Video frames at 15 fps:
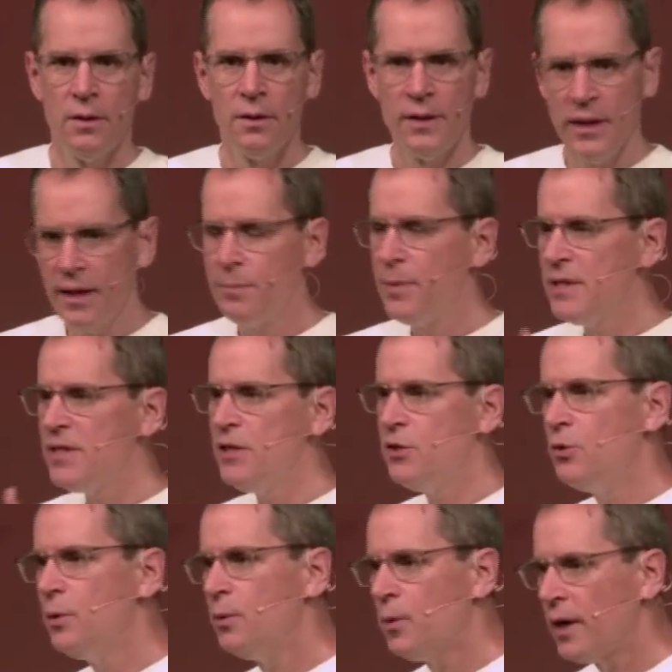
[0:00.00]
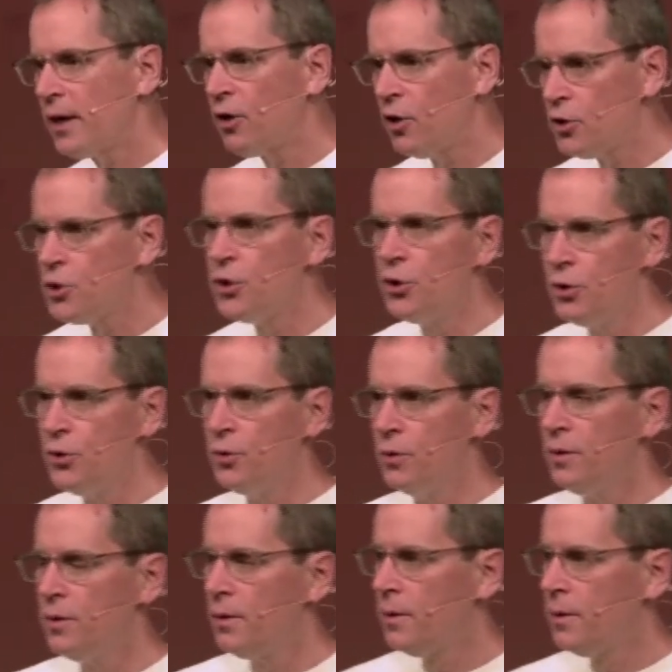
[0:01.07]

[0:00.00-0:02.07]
then get busy doing what I called you to do.